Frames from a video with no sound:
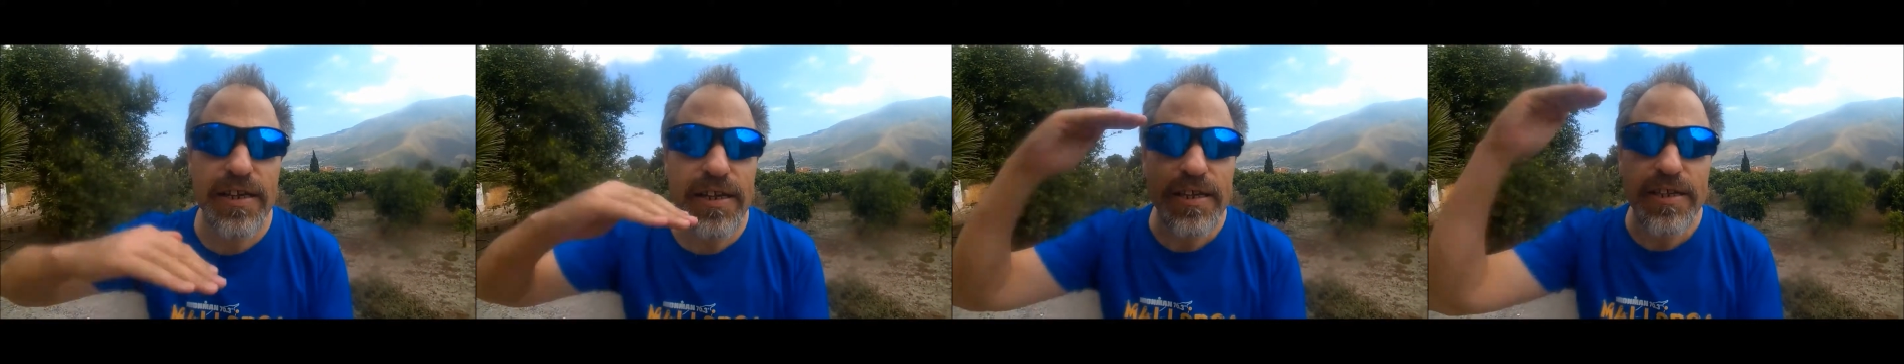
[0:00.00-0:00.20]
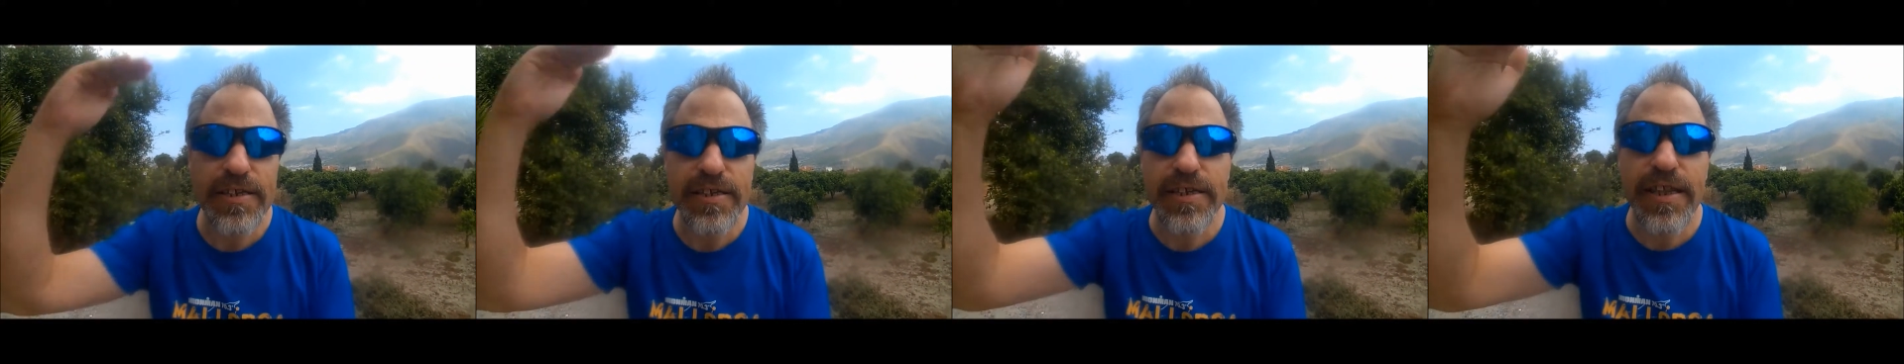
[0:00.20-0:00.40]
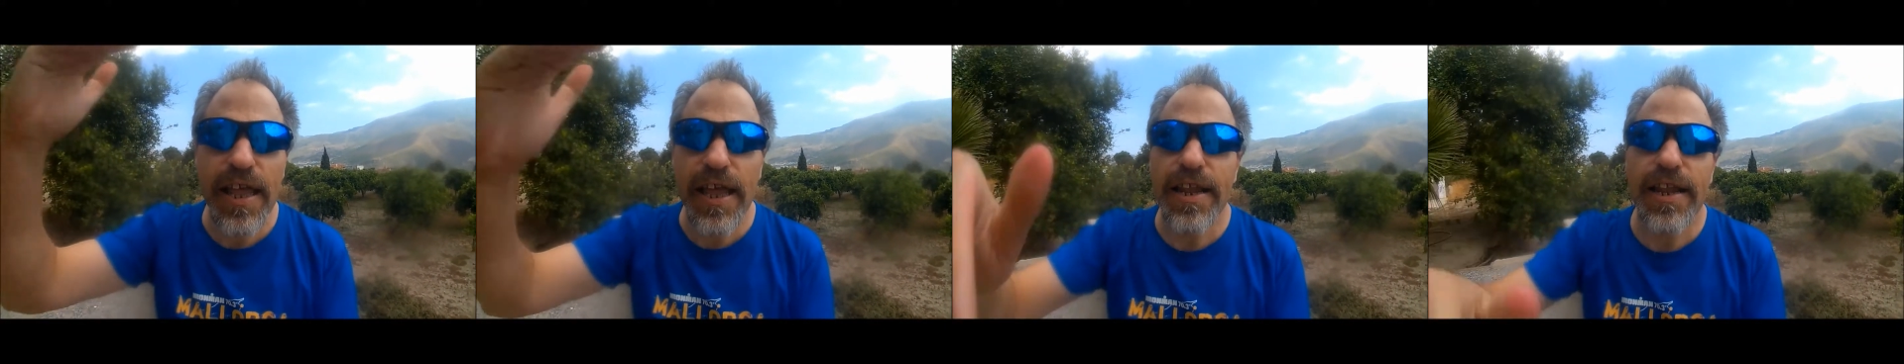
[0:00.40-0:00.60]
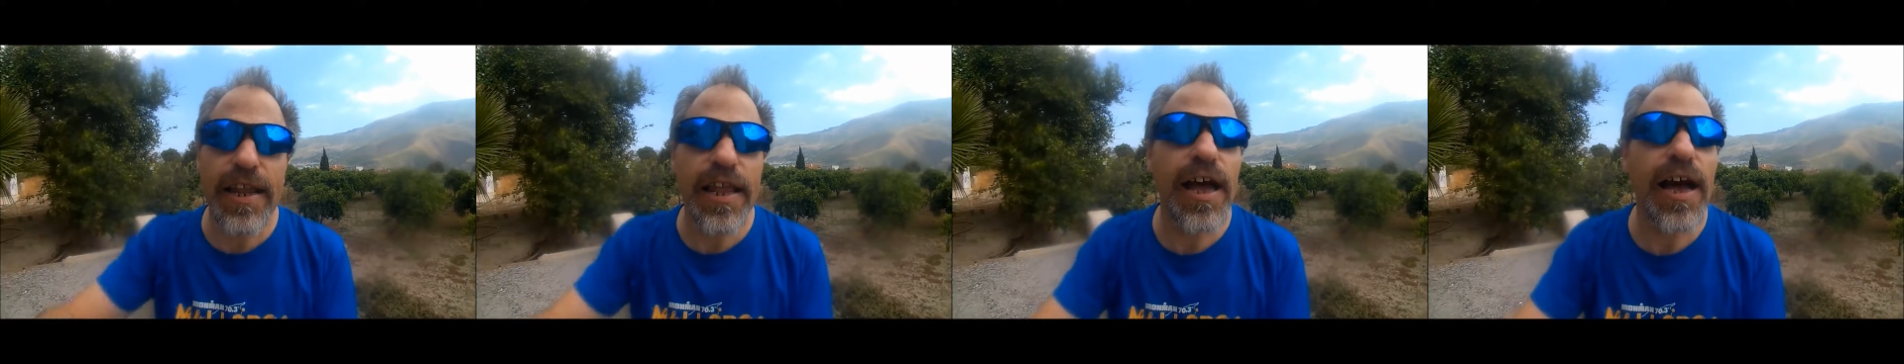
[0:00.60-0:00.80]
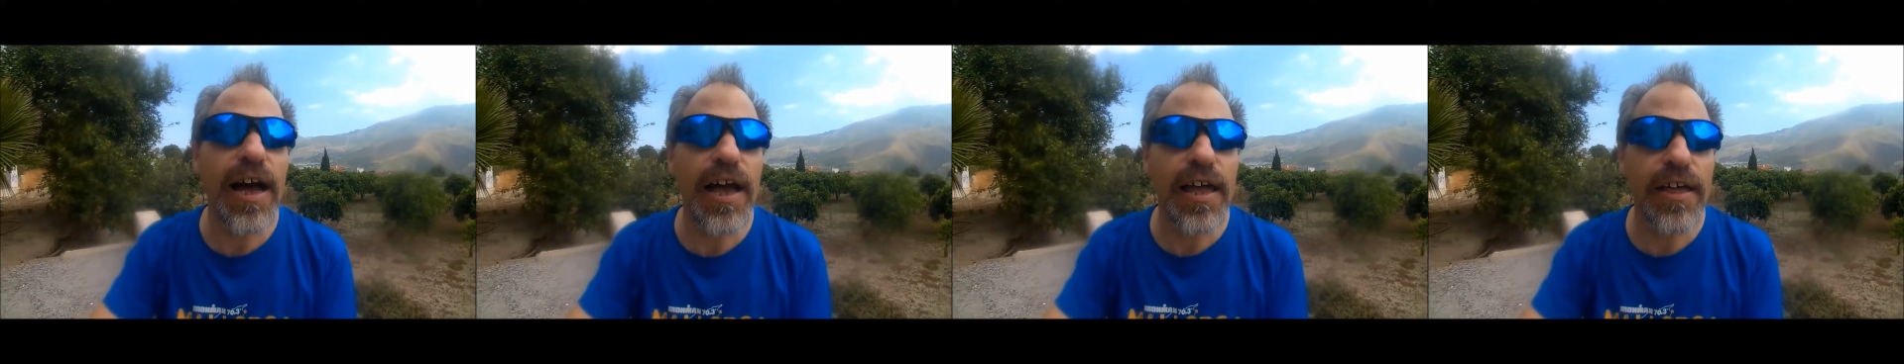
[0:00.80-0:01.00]
slightly
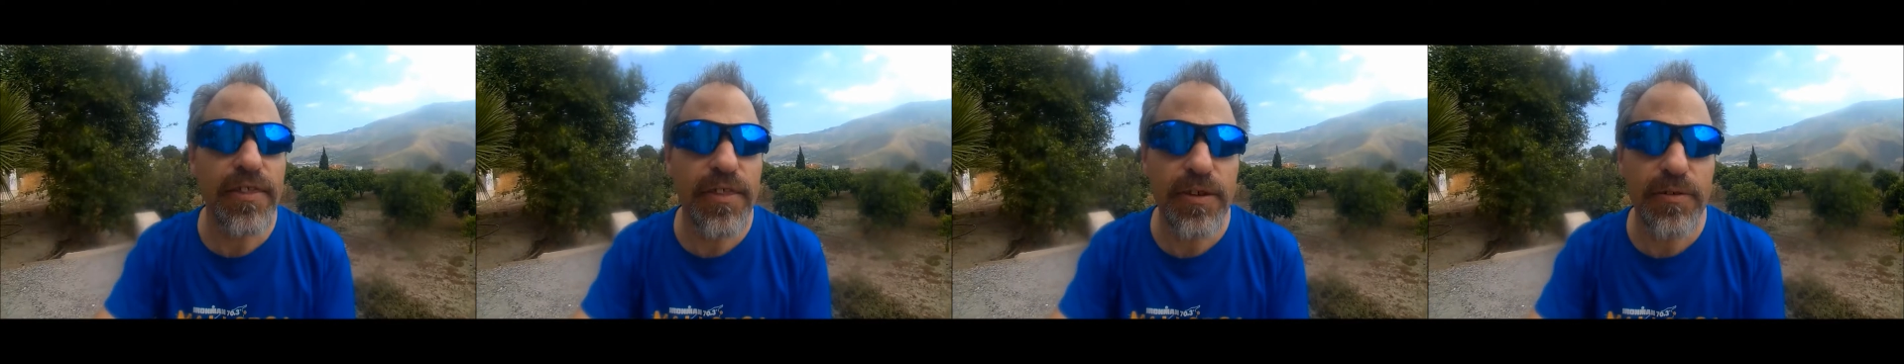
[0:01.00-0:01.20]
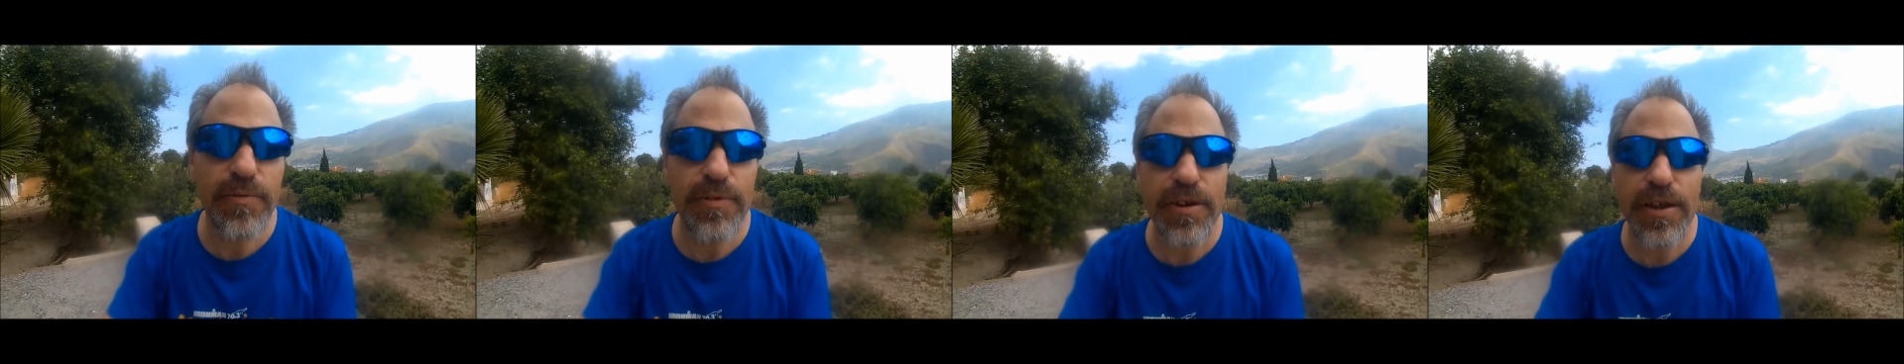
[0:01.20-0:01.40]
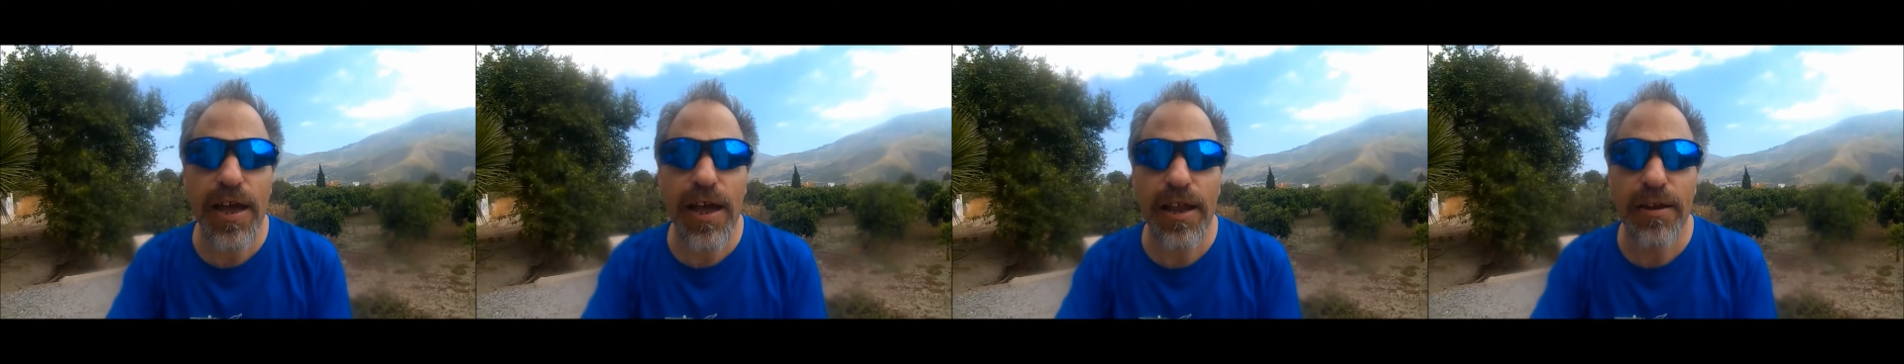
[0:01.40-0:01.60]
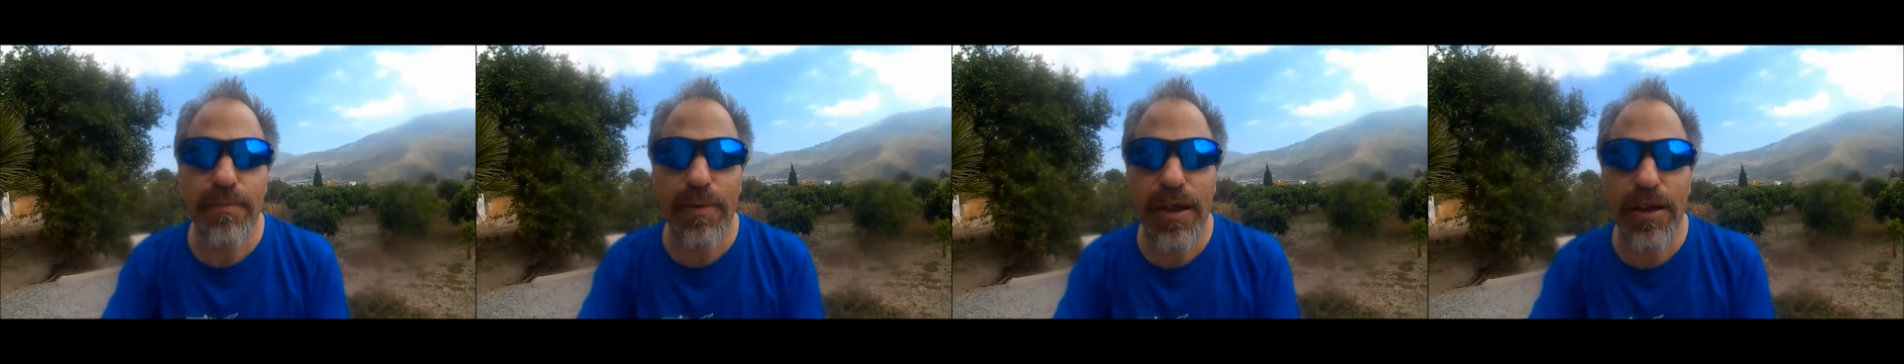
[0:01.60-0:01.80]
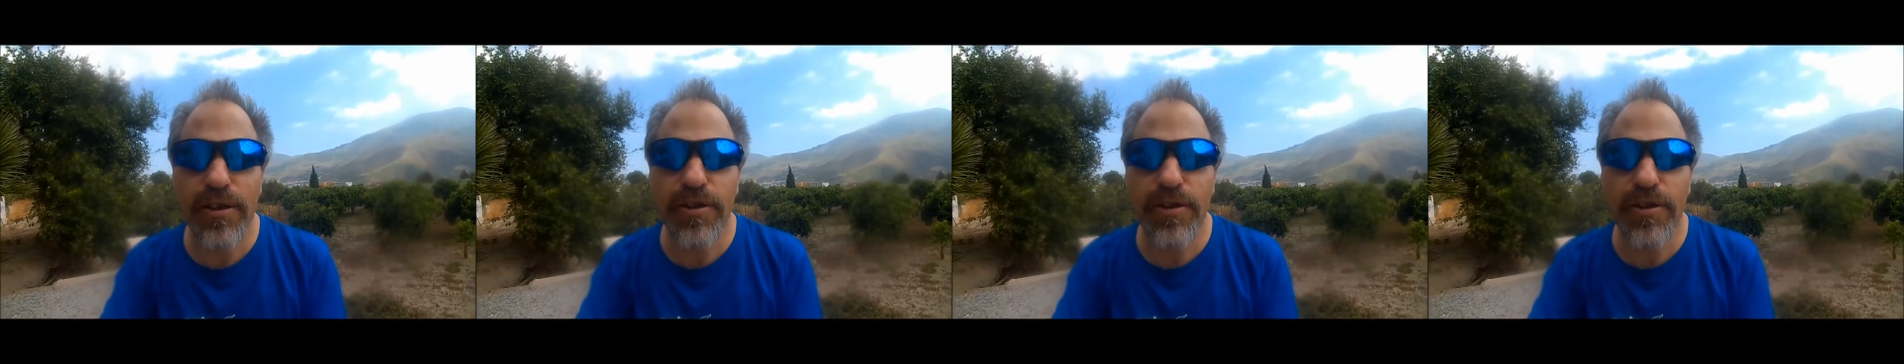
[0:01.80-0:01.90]
higher than what Ironman